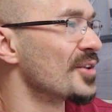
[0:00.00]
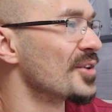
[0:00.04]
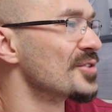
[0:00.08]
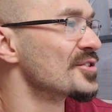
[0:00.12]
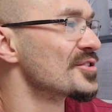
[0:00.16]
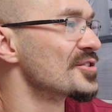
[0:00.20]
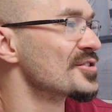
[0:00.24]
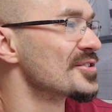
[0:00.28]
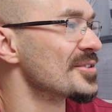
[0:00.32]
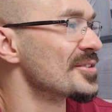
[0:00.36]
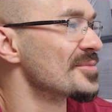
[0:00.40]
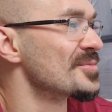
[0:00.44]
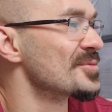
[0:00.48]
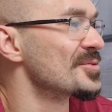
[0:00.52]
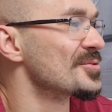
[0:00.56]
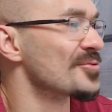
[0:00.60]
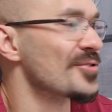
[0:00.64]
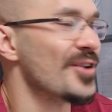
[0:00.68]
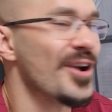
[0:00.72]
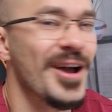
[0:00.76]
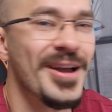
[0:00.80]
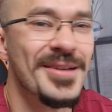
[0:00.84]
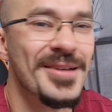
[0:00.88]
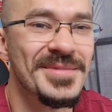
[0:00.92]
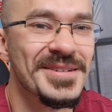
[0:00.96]
those are some
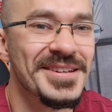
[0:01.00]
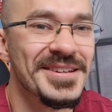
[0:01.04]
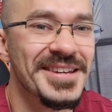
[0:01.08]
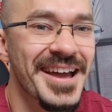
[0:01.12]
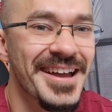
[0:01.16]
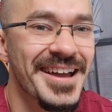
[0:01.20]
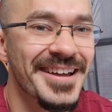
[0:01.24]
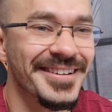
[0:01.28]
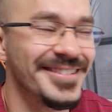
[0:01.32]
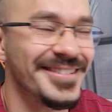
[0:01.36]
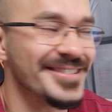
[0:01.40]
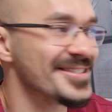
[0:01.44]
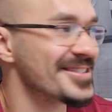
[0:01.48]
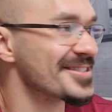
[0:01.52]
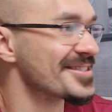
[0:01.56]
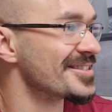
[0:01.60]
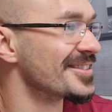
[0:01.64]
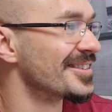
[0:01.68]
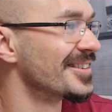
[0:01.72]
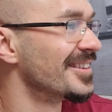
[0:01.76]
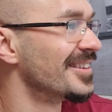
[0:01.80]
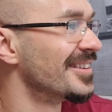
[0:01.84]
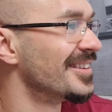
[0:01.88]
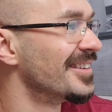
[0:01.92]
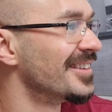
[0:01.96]
grimy
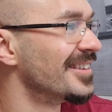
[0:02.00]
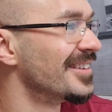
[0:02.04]
nails.